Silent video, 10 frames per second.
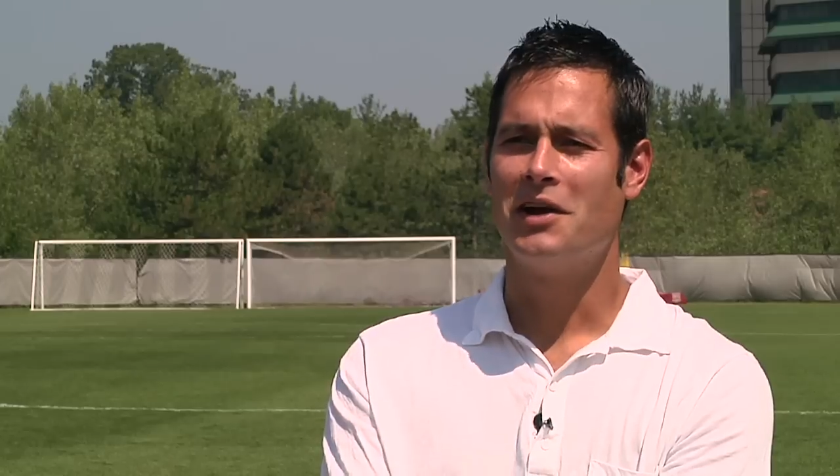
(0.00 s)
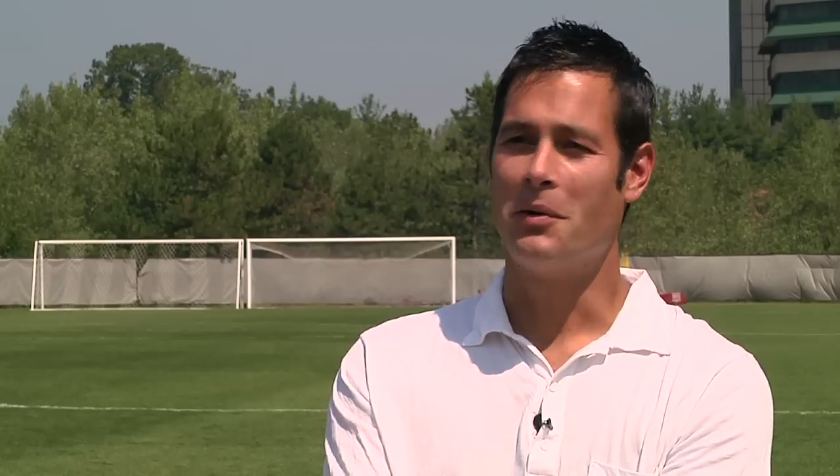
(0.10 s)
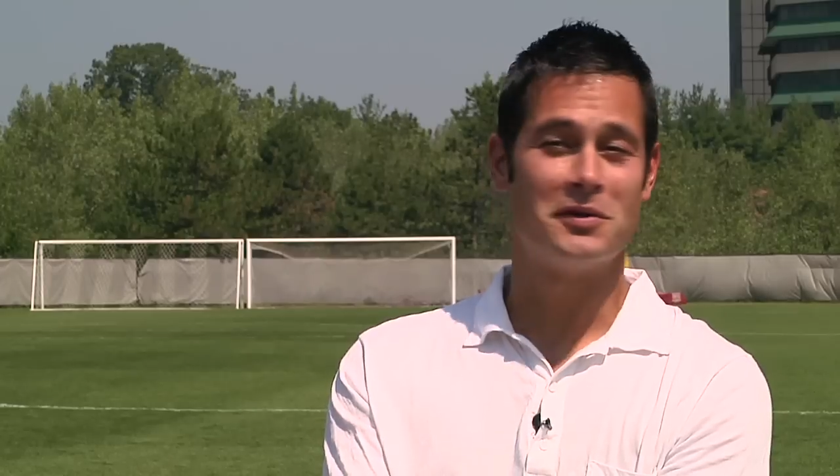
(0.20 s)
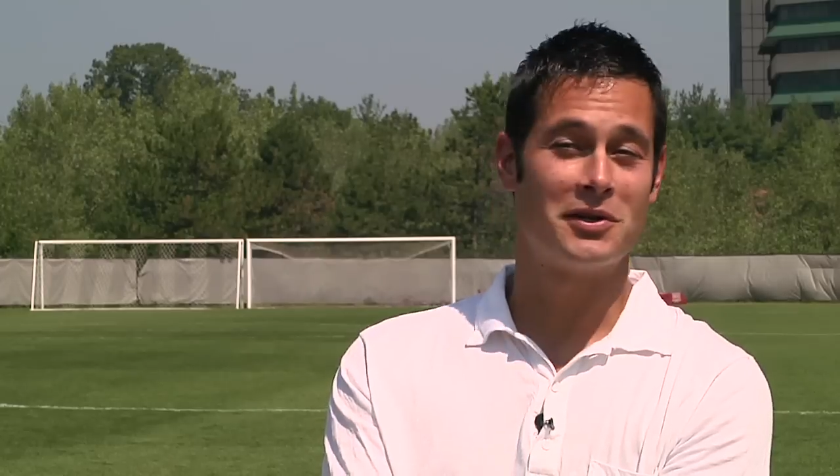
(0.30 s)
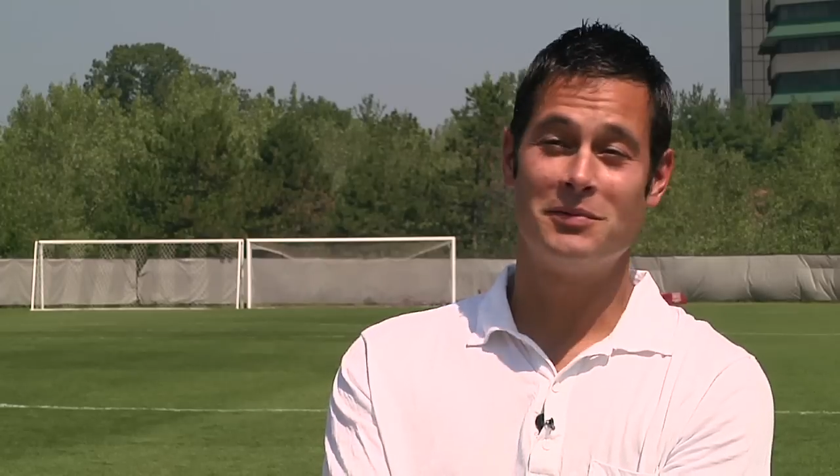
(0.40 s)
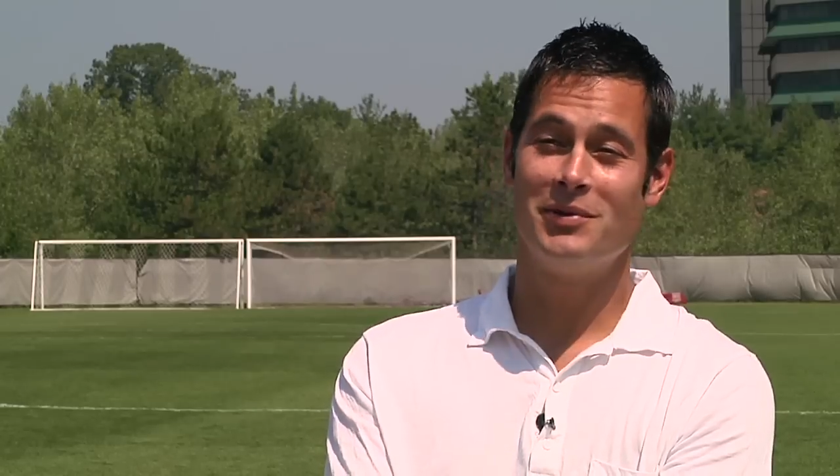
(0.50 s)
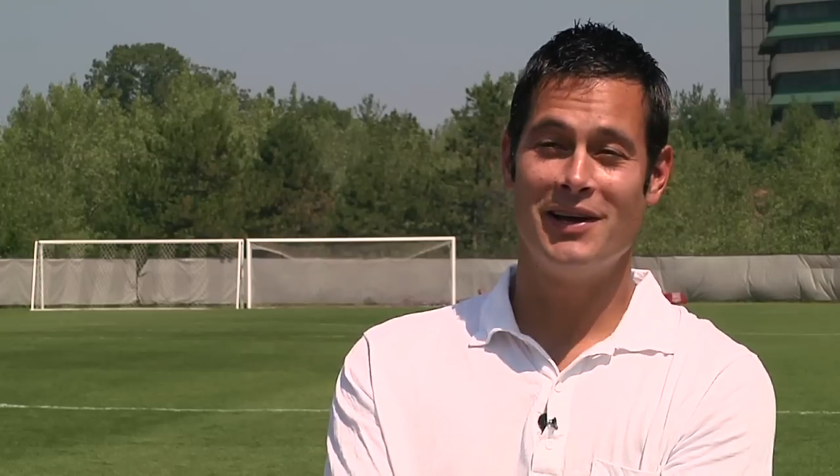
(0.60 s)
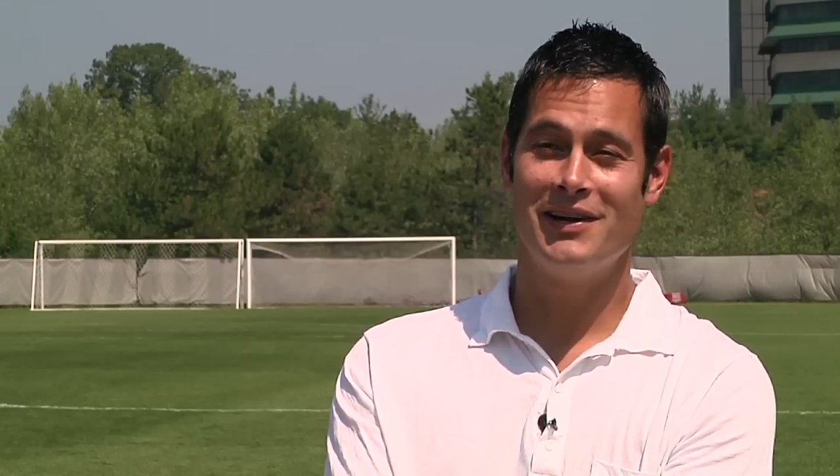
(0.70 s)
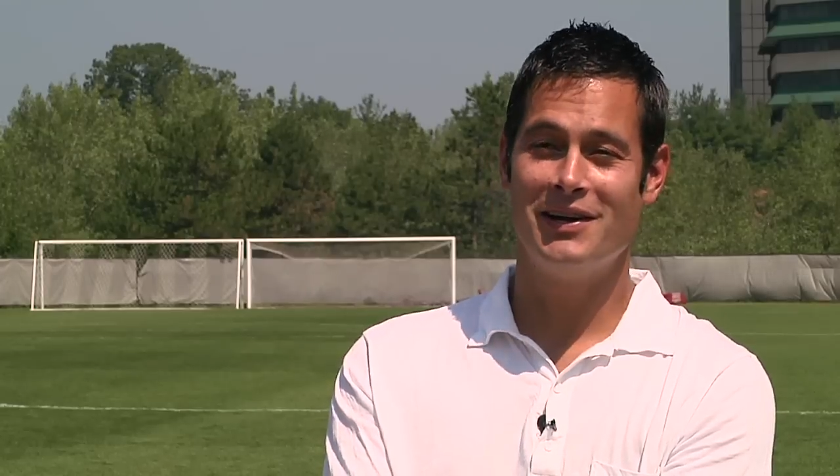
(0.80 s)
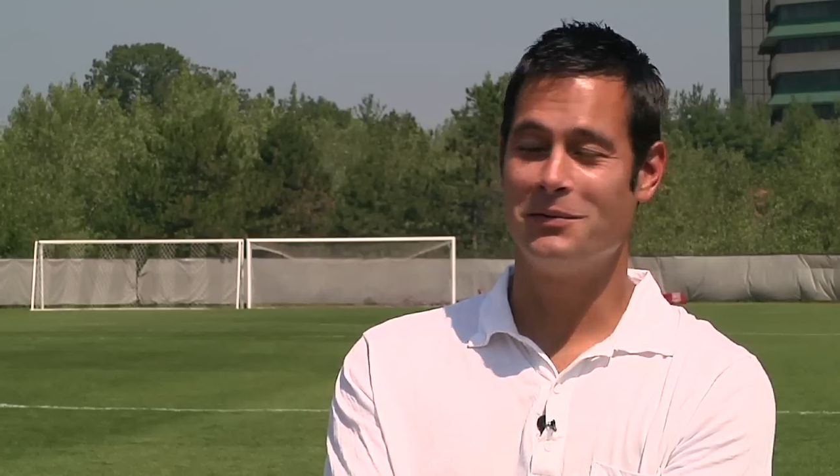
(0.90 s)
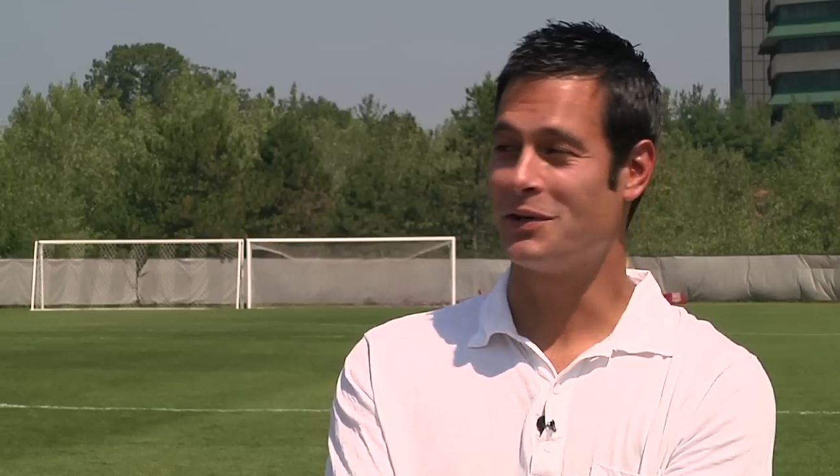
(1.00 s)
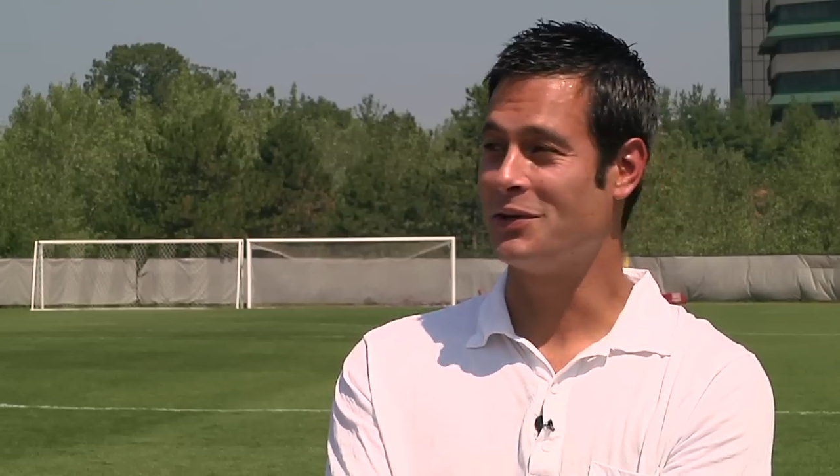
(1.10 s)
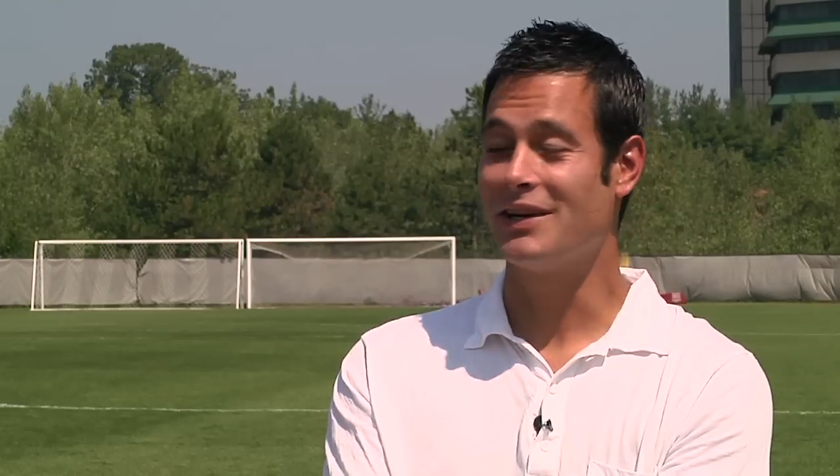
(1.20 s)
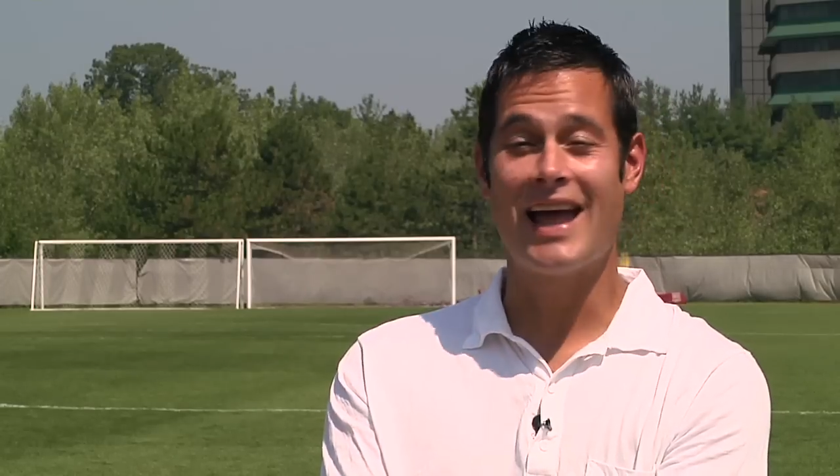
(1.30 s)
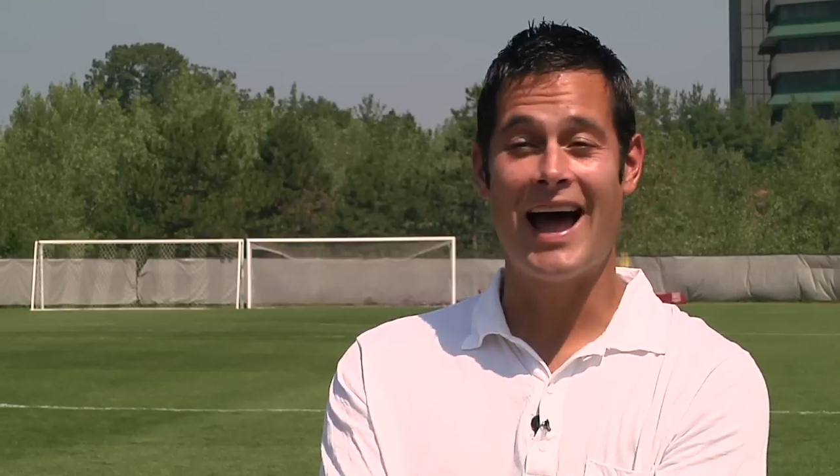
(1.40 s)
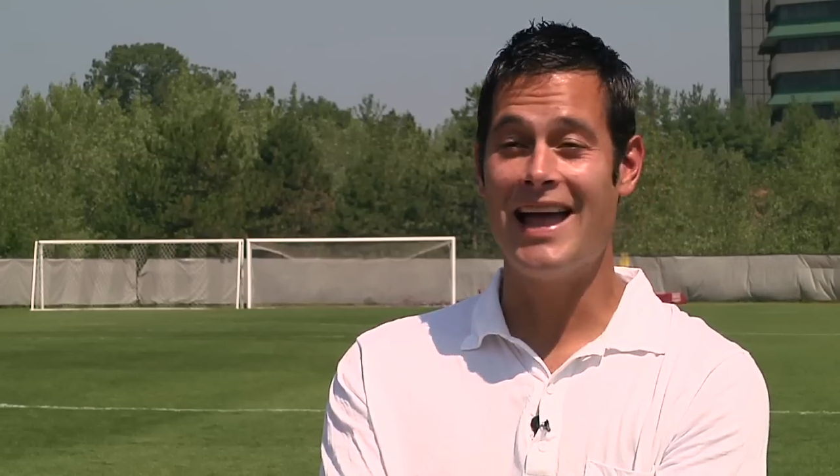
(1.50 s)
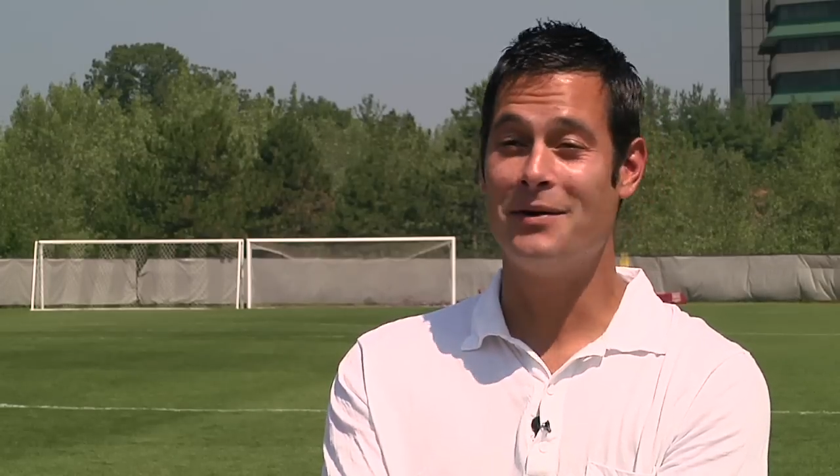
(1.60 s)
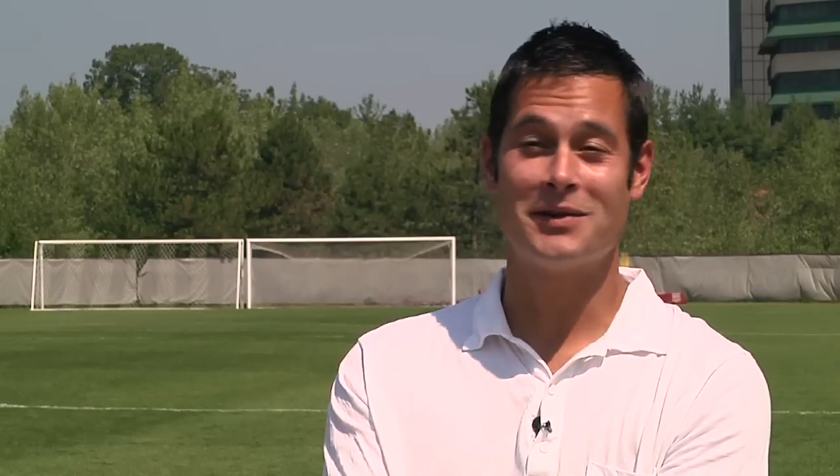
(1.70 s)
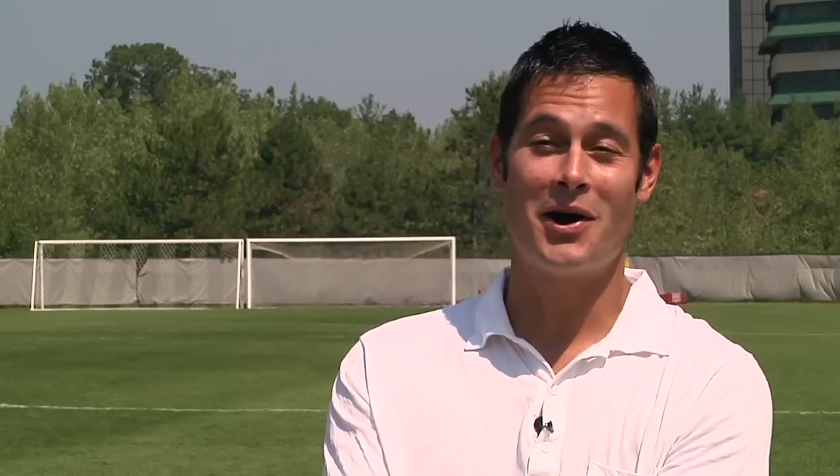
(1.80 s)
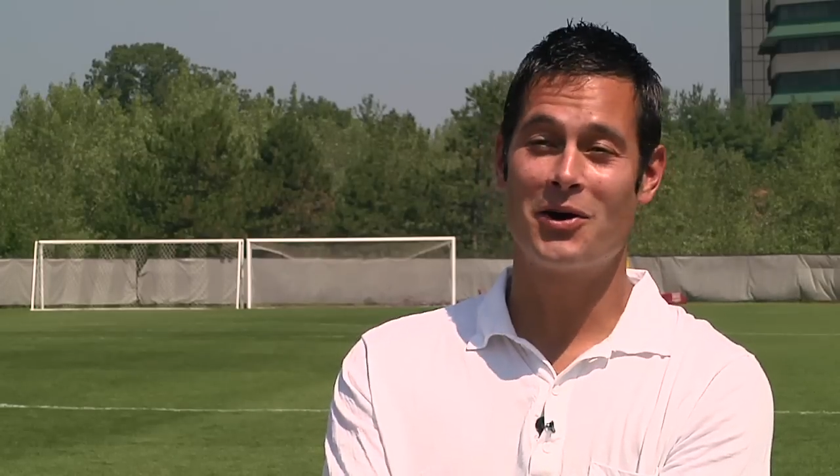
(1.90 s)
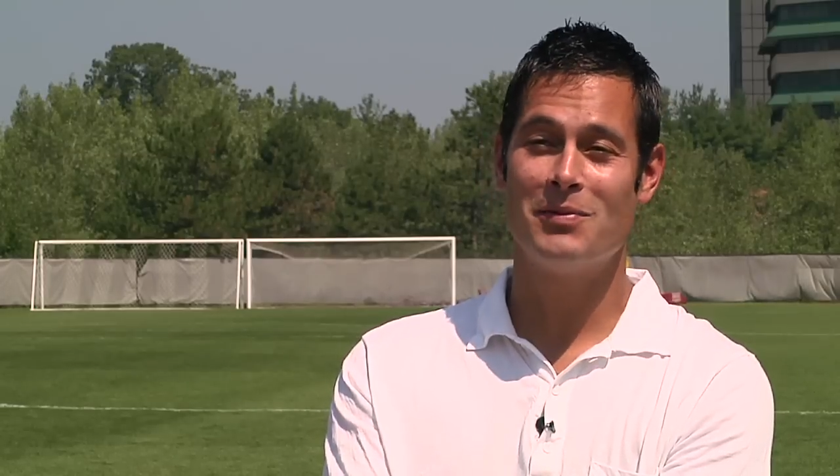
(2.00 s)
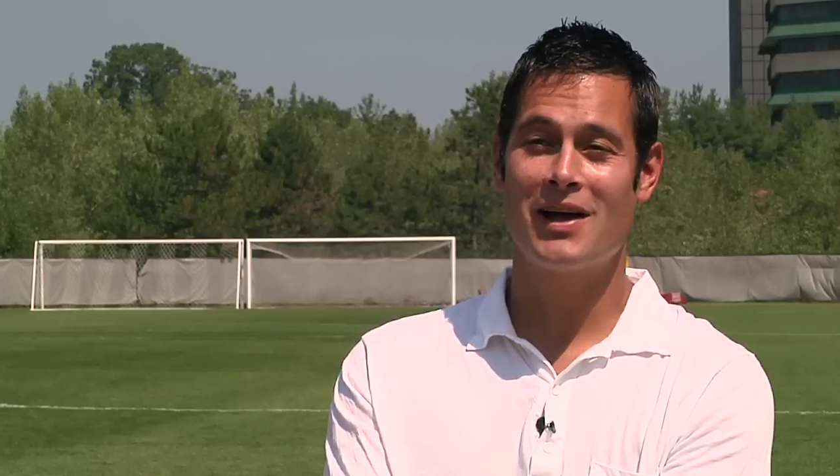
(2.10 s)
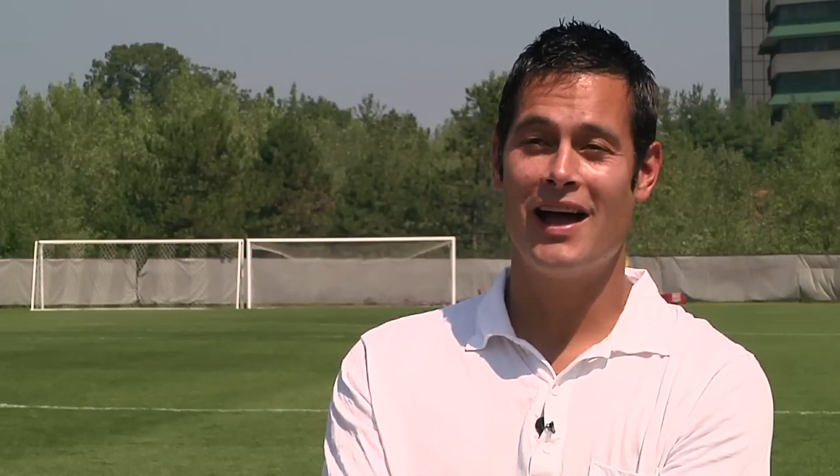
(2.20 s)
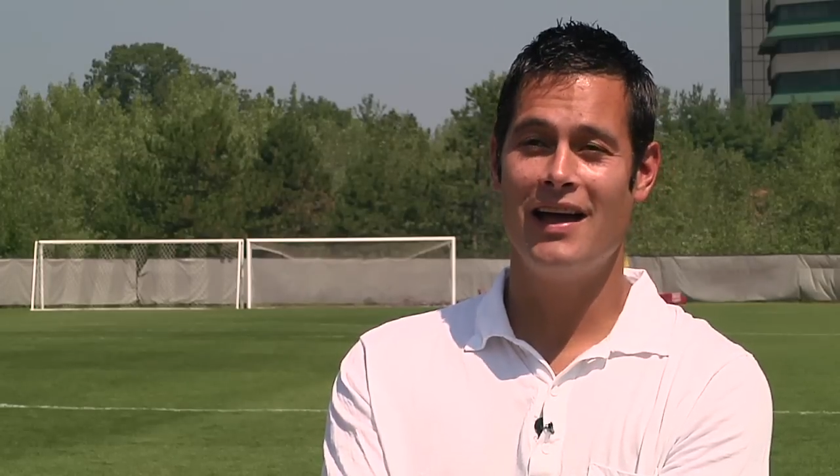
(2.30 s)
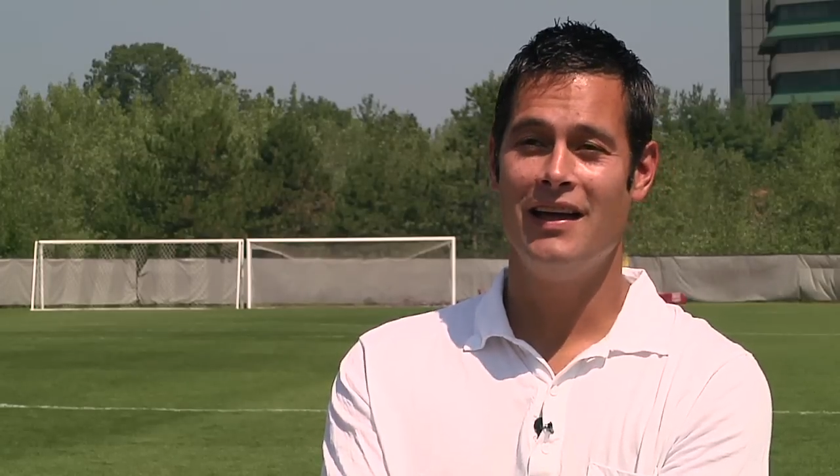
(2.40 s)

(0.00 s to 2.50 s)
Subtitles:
I was a good player, I was a good guy, I was a horrible guy.